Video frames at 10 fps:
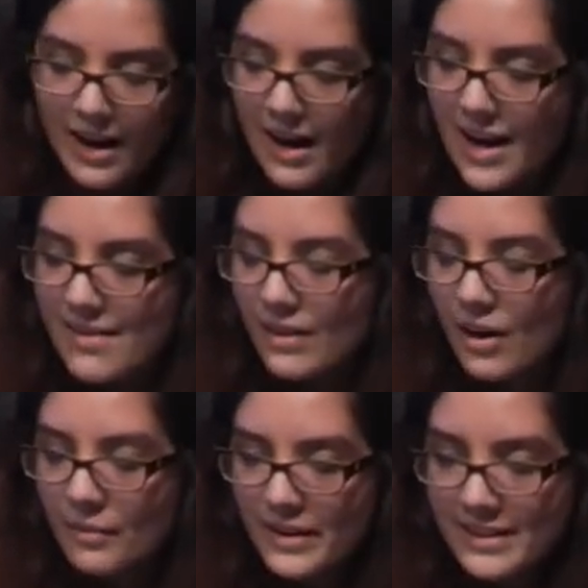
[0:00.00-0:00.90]
I have
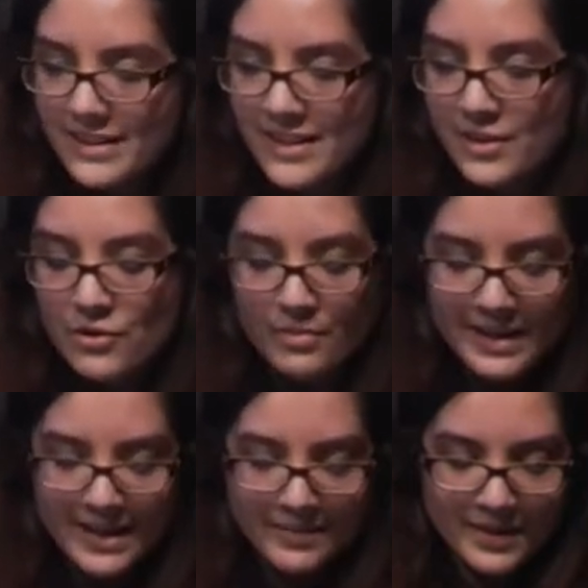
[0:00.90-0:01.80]
always
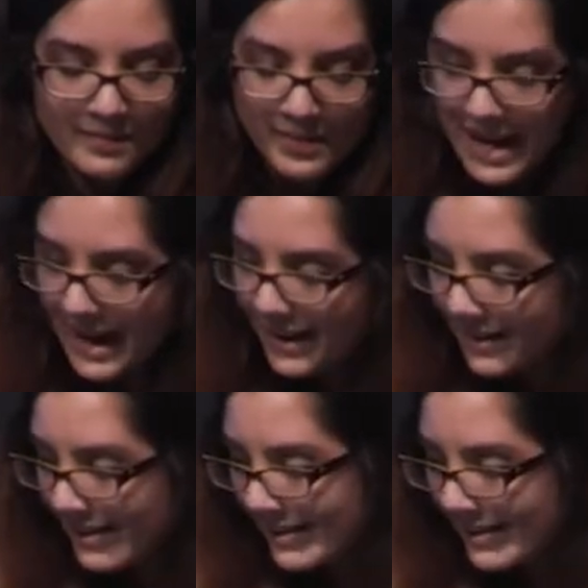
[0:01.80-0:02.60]
dreamed big.